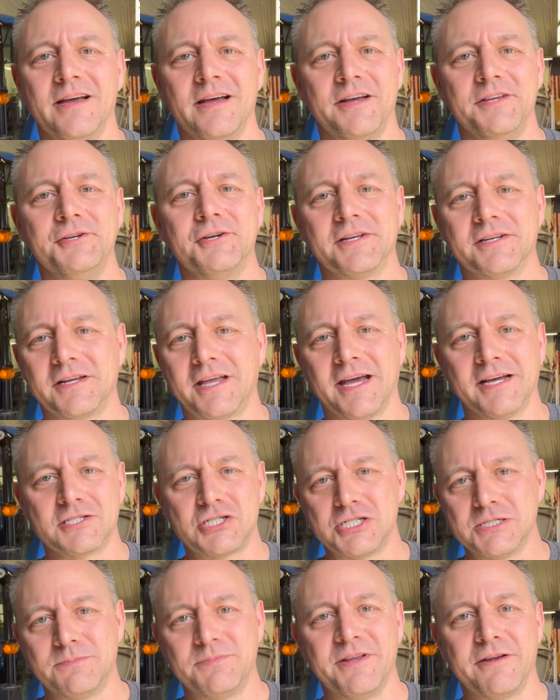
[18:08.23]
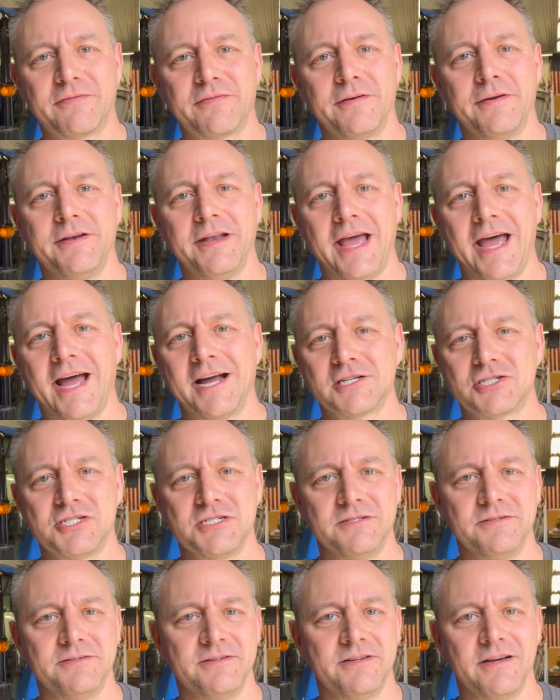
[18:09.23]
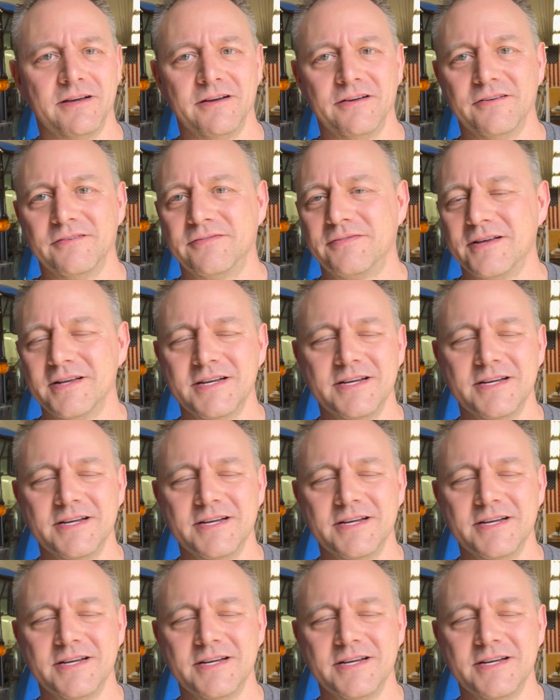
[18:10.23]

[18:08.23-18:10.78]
You can catch some different action of,